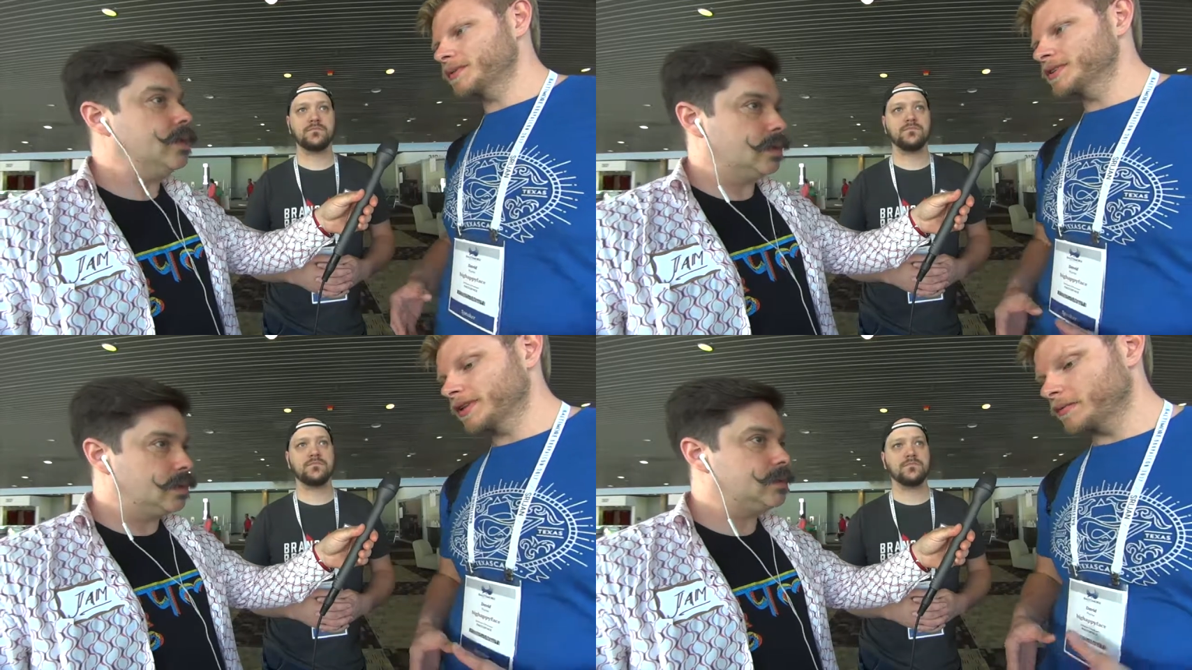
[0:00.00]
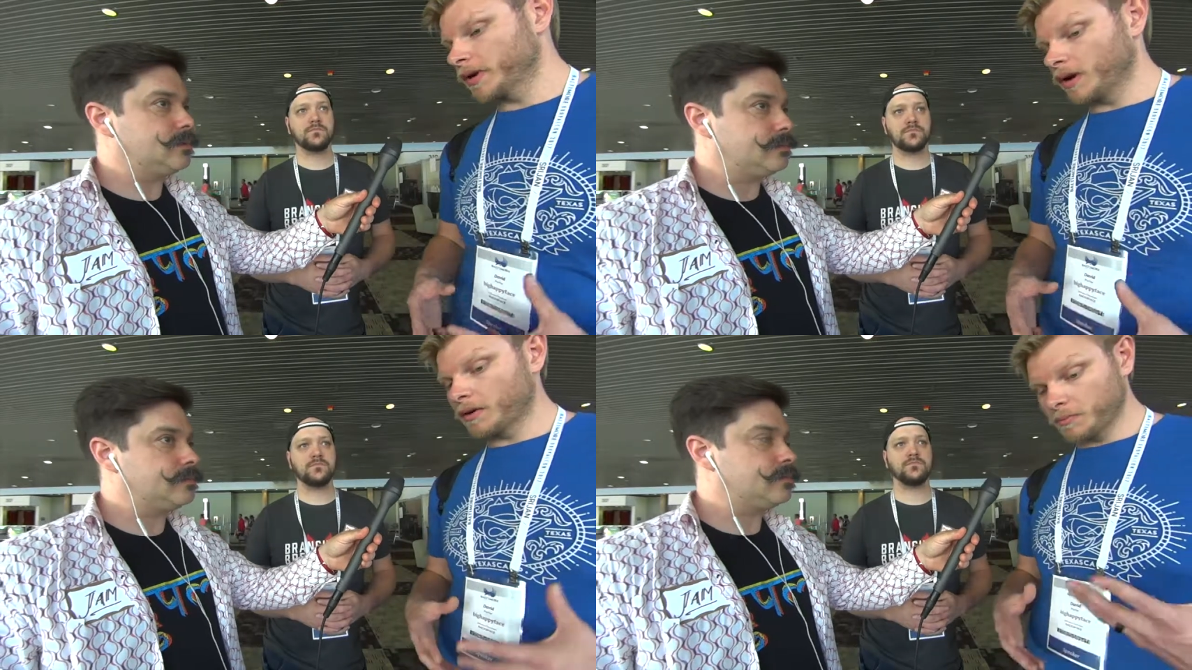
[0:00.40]
Speaker 1: experts
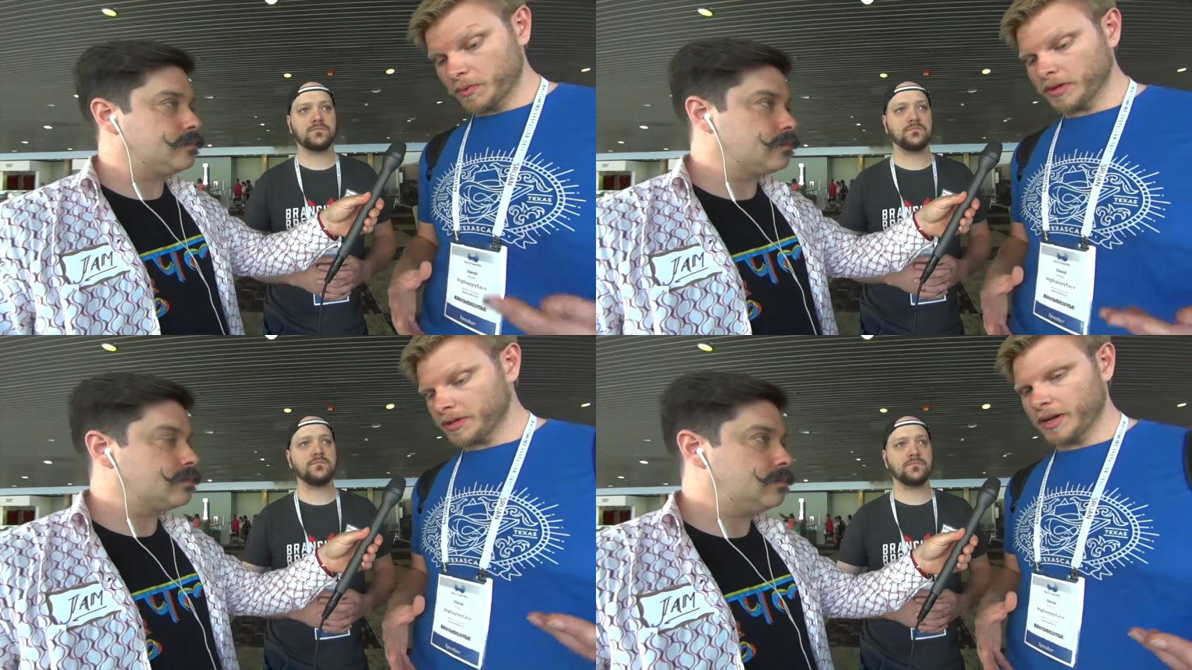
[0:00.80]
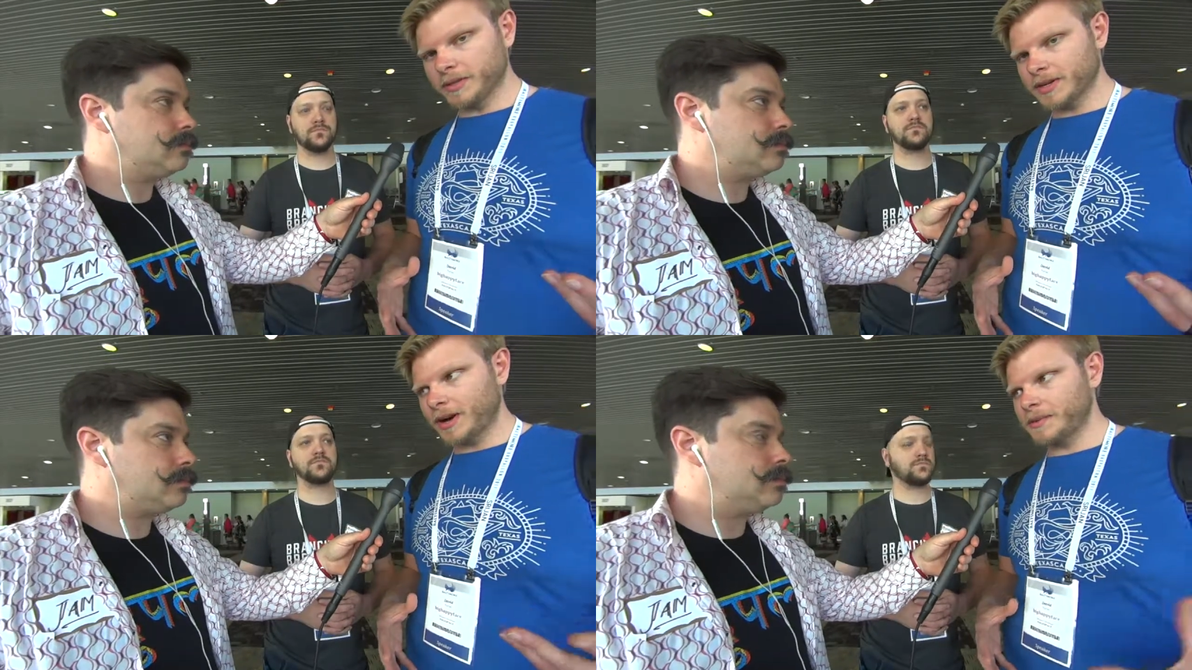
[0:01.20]
that we are really
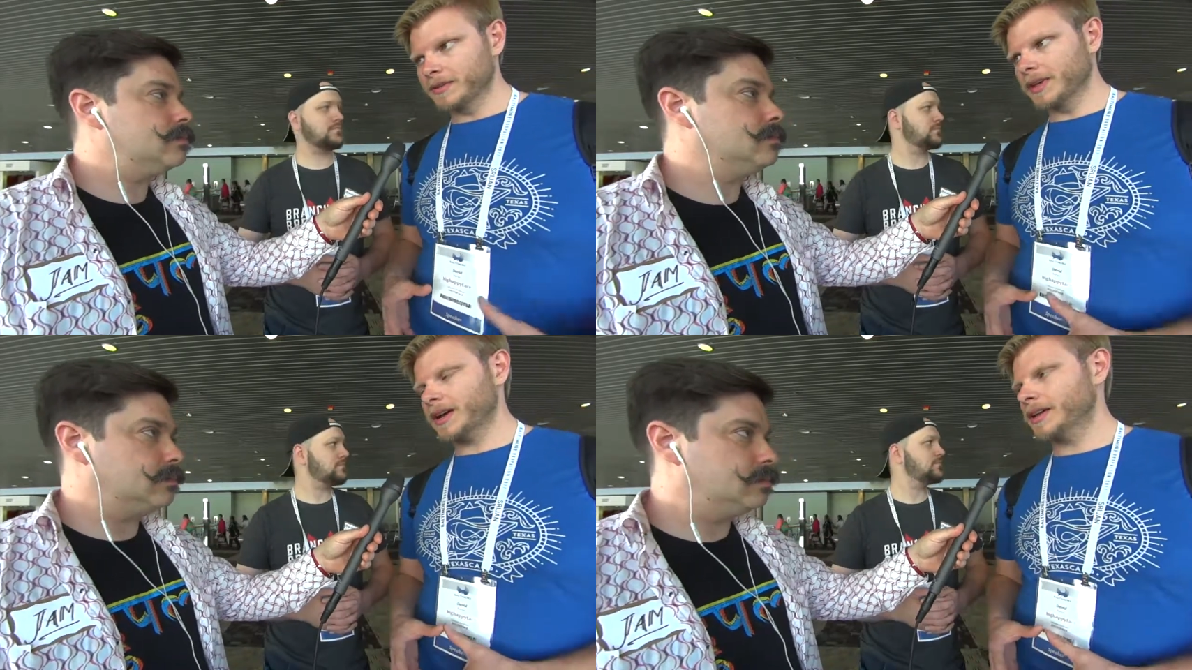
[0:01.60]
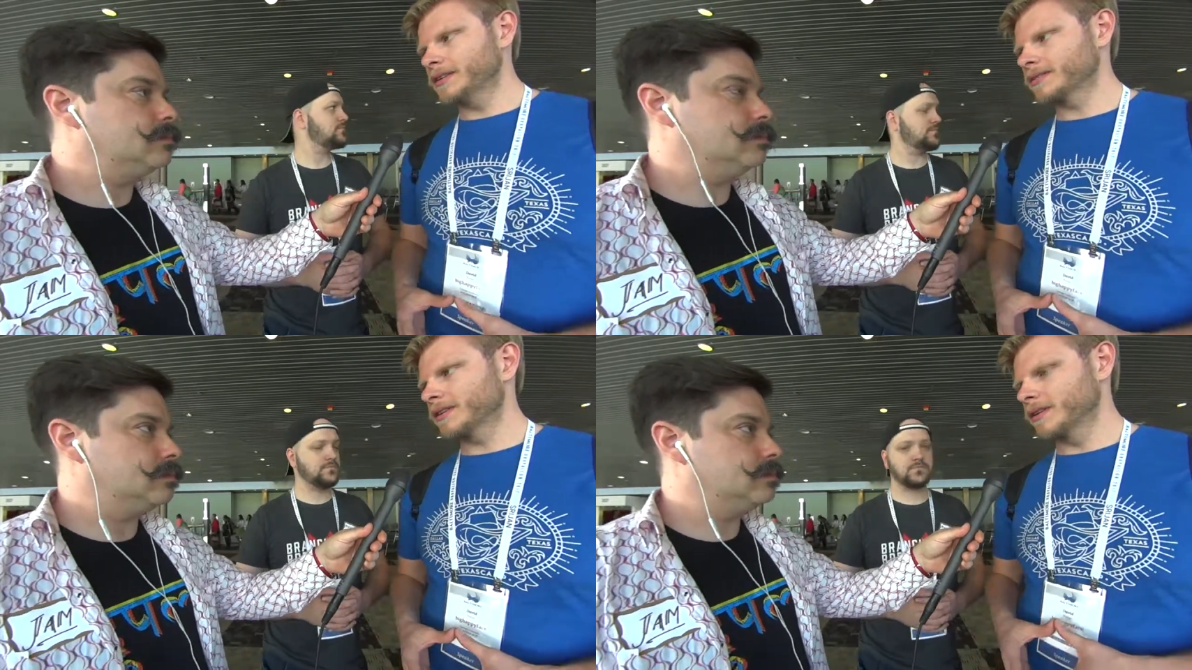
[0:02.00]
you know top of the
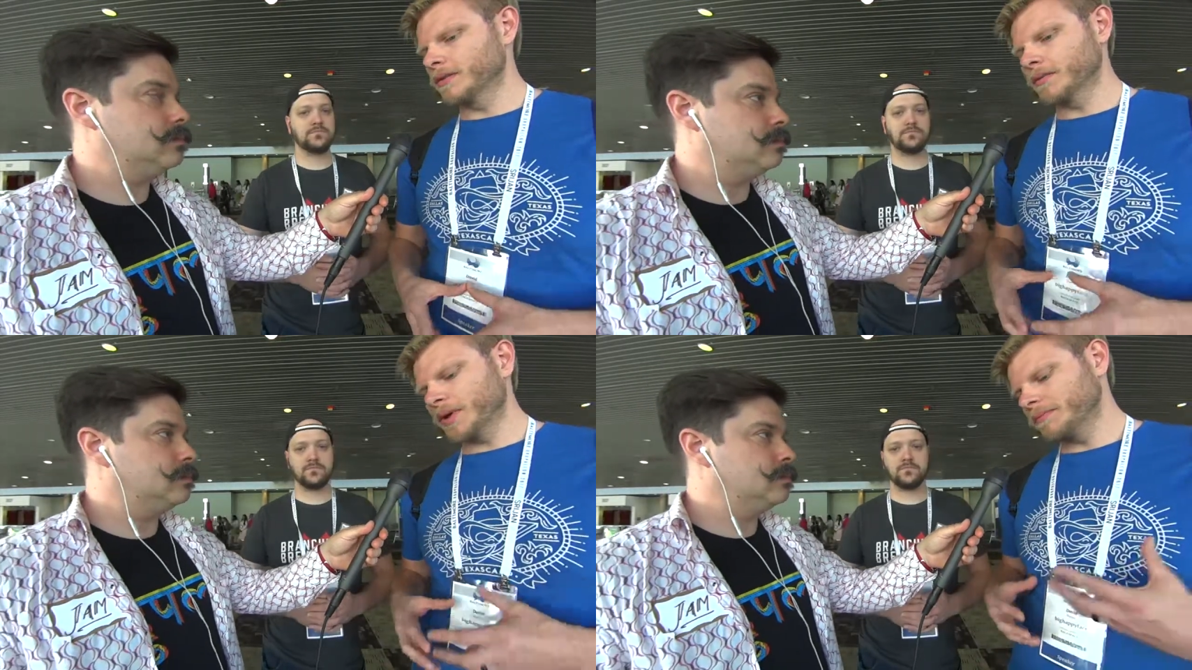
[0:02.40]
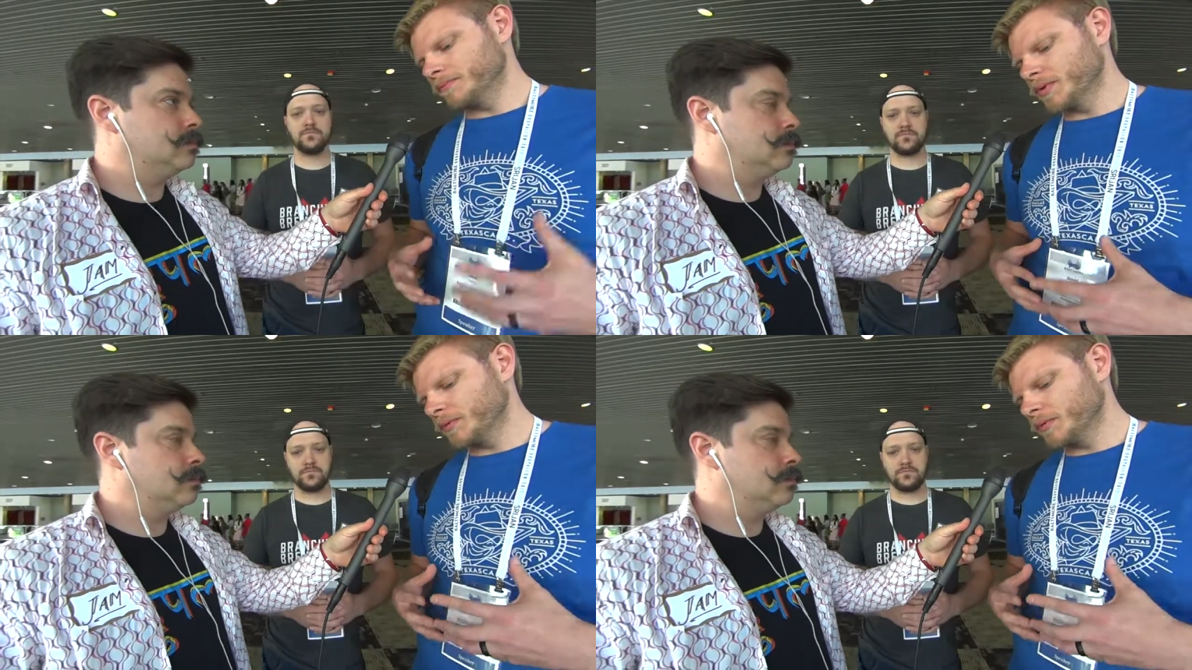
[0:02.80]
line and so we